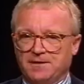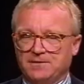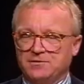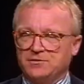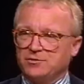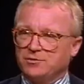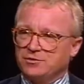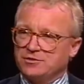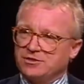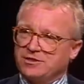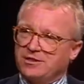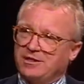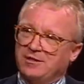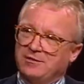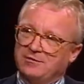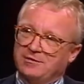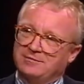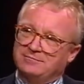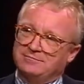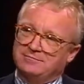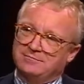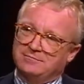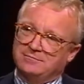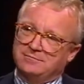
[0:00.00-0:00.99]
George
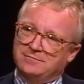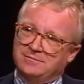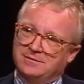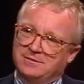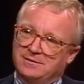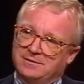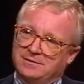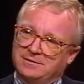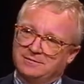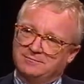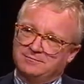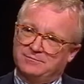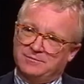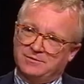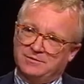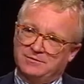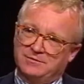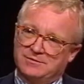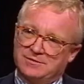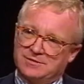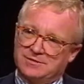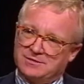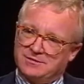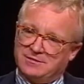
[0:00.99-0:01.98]
Carlin
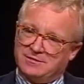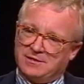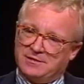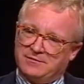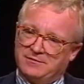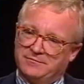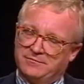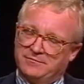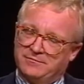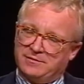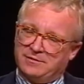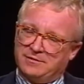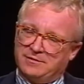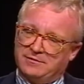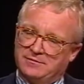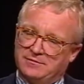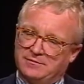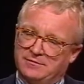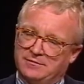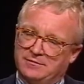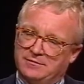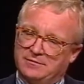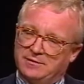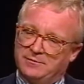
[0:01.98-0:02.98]
uses a lot of
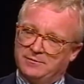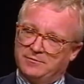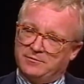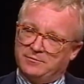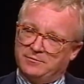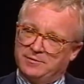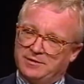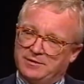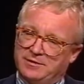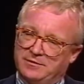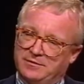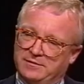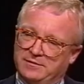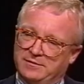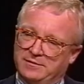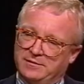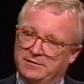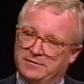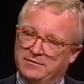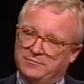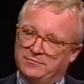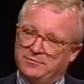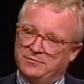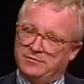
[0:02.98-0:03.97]
the doublespeak
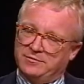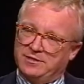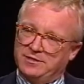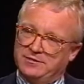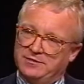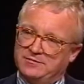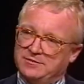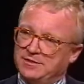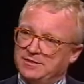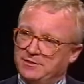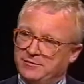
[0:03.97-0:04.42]
in his routines, and